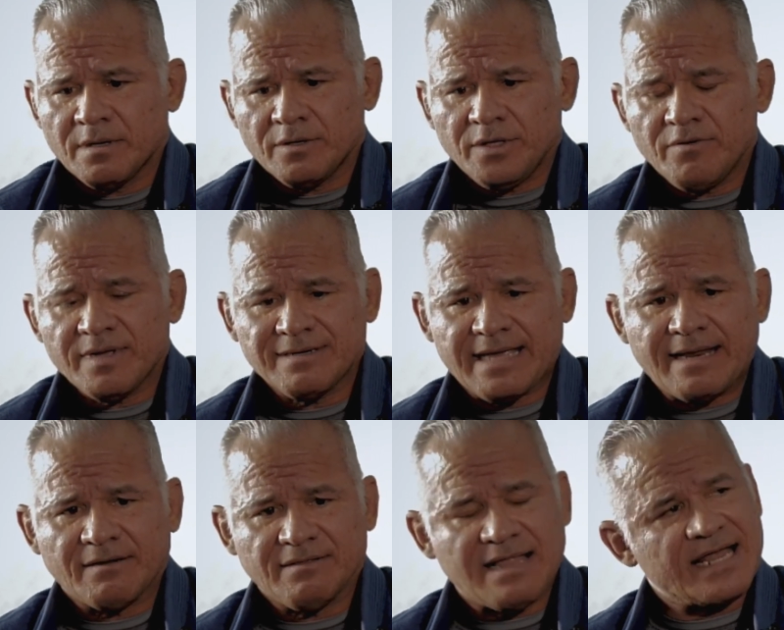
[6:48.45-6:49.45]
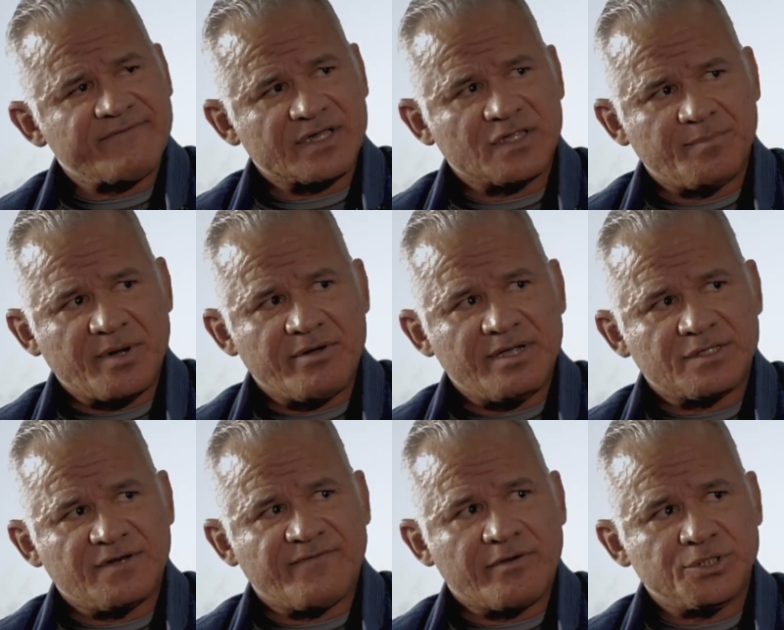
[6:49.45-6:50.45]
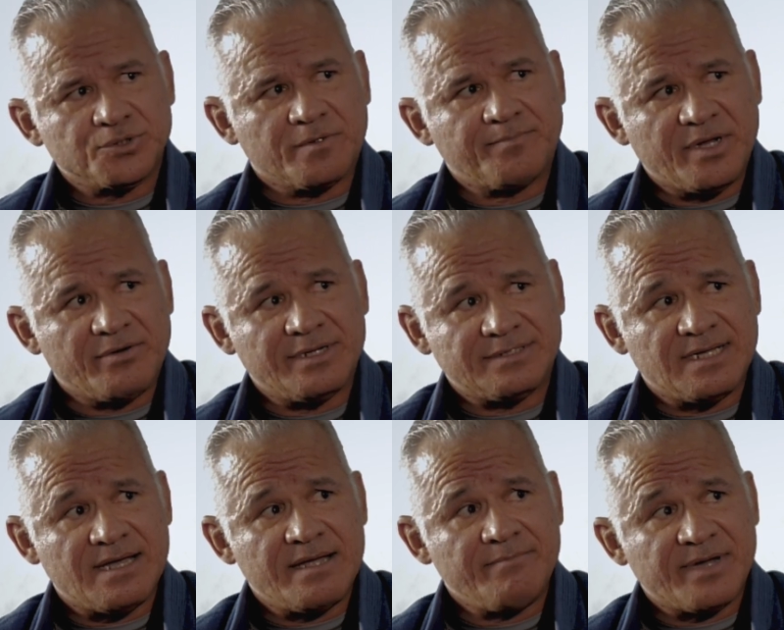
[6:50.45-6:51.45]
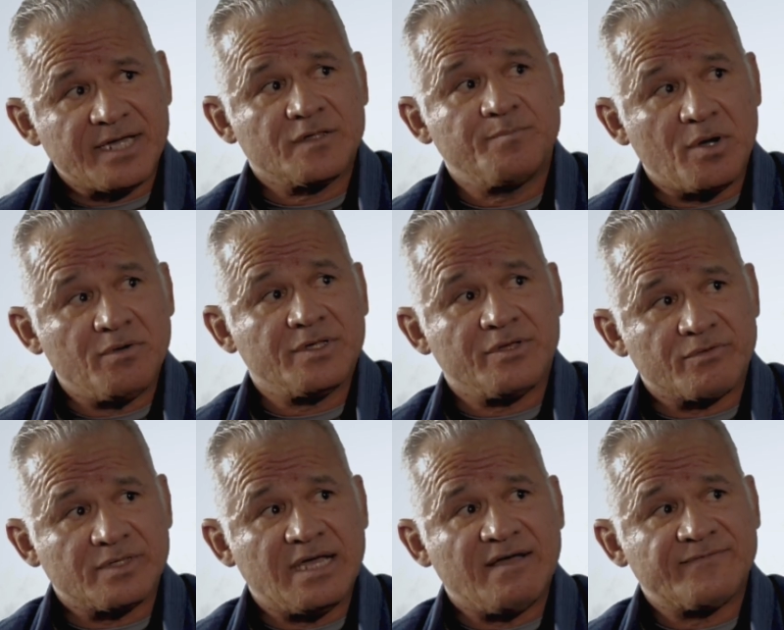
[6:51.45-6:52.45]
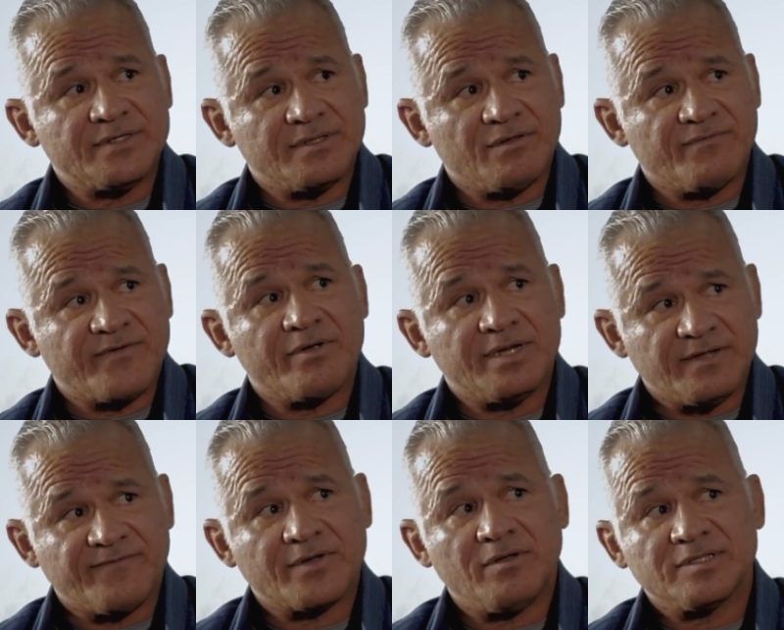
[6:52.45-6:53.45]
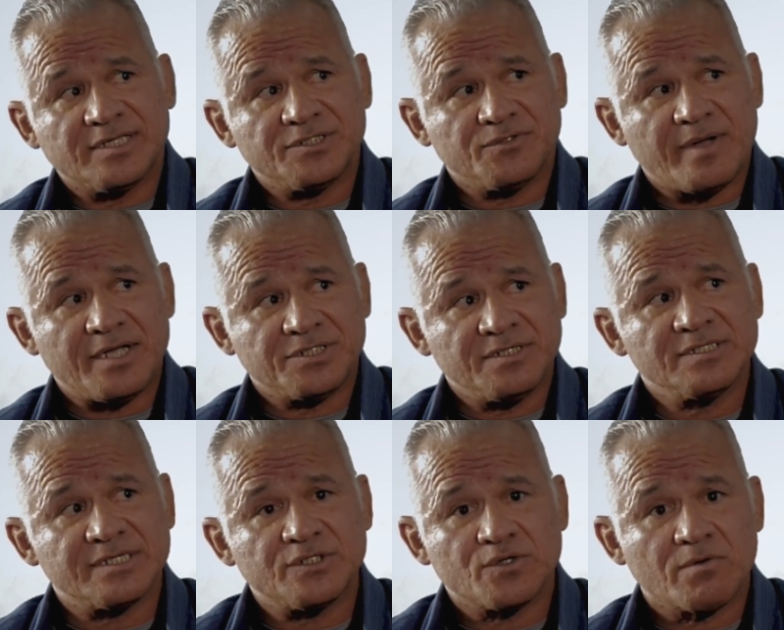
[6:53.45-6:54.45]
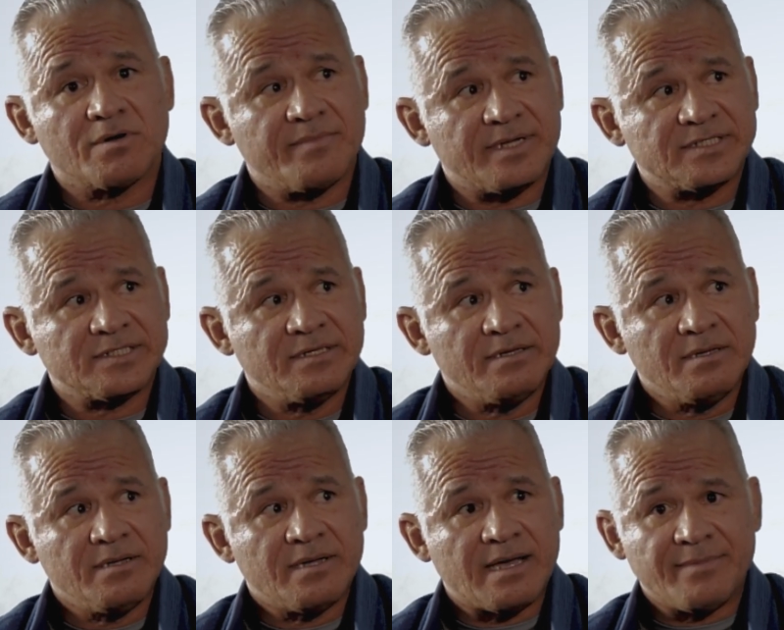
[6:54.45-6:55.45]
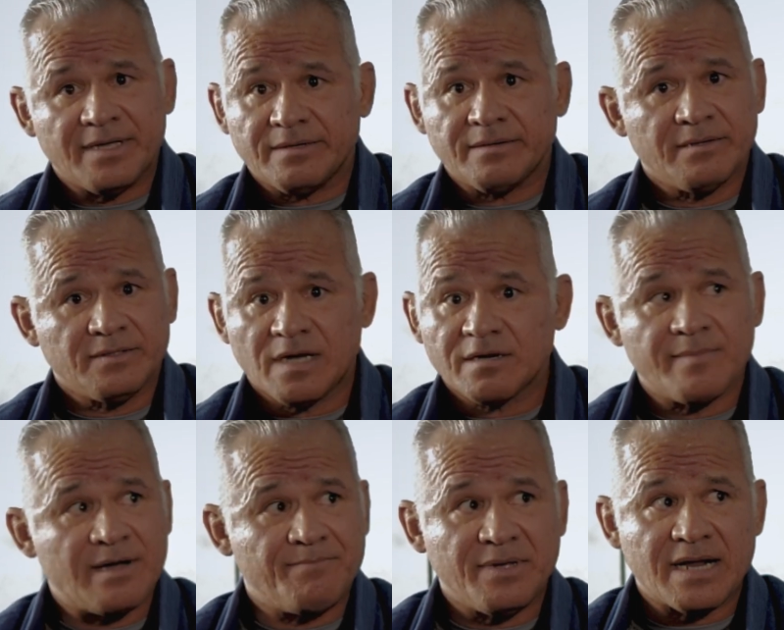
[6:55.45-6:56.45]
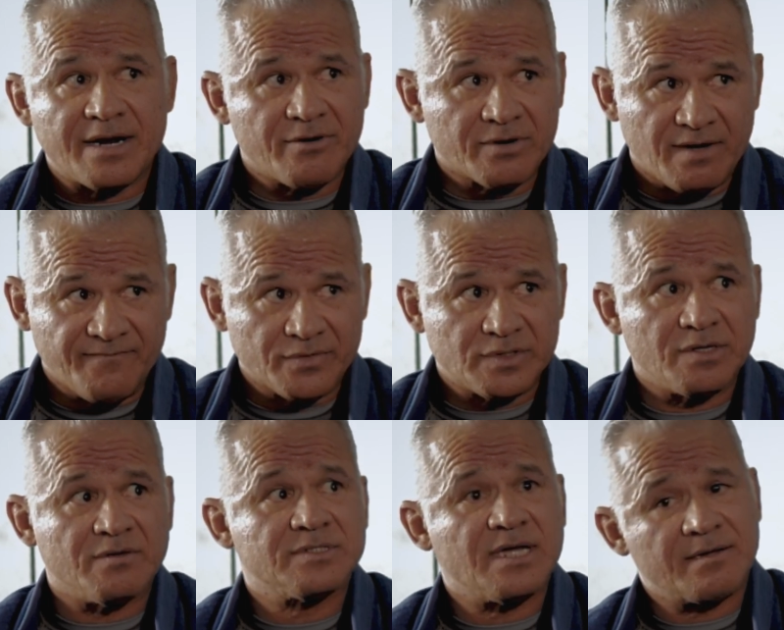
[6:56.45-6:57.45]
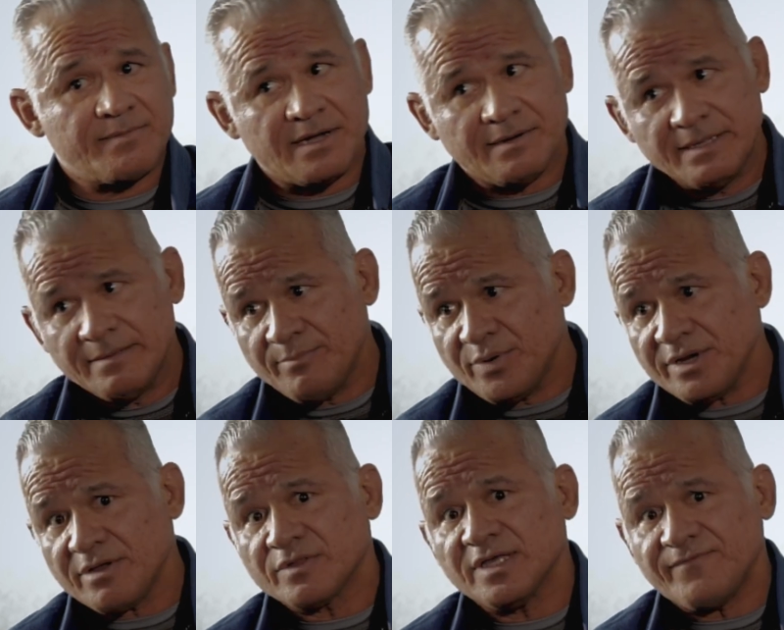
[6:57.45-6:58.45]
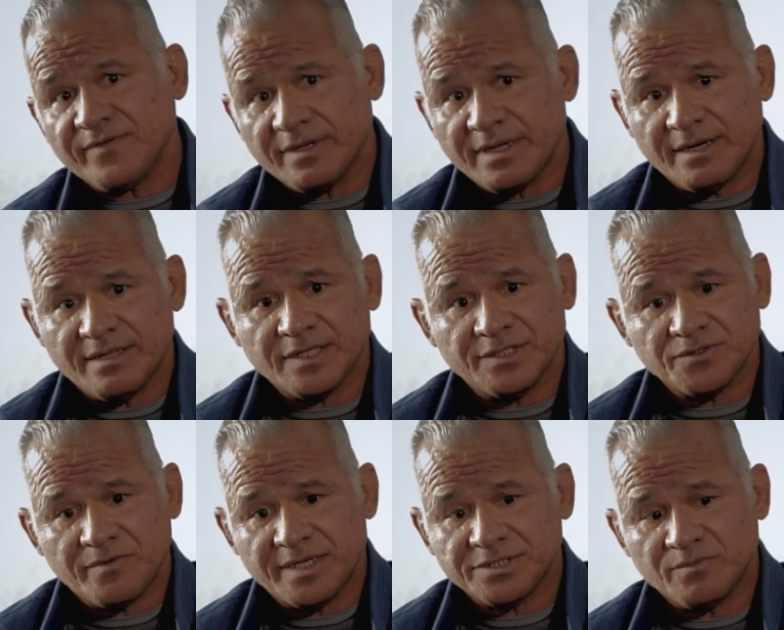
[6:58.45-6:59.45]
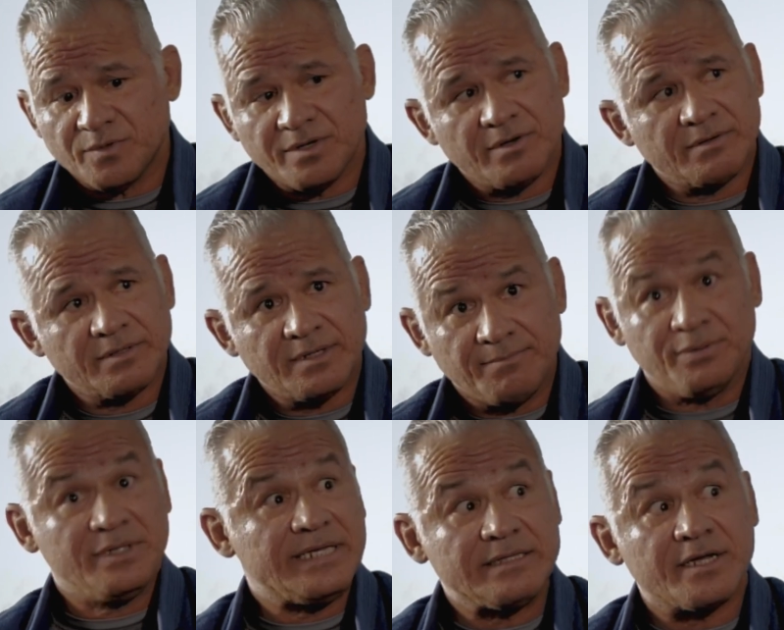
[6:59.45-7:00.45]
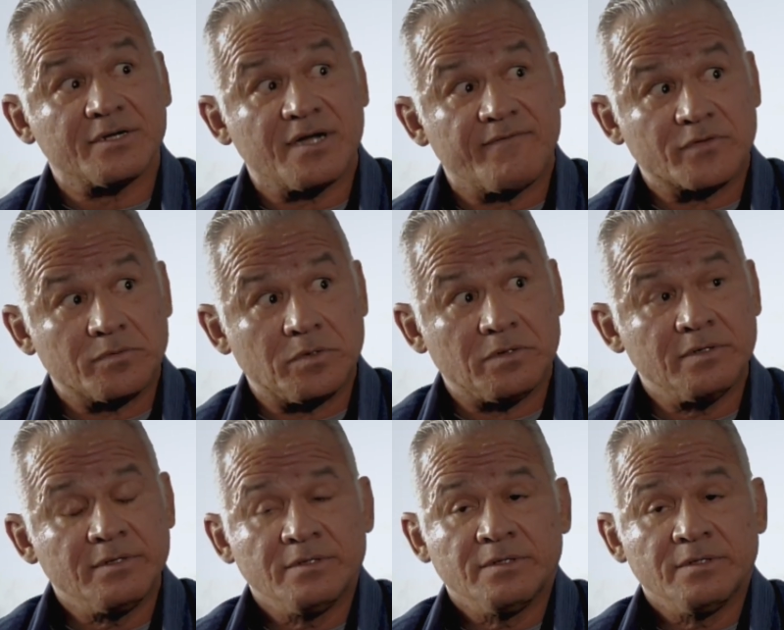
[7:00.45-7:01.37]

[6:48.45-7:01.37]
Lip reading: you can gain a lot of experience in a very short period of time by exposing yourself to those very difficult situations and tournaments. I mean, talk about being out of your comfort zone. Talk about putting yourself in a situation where you're completely uncomfortable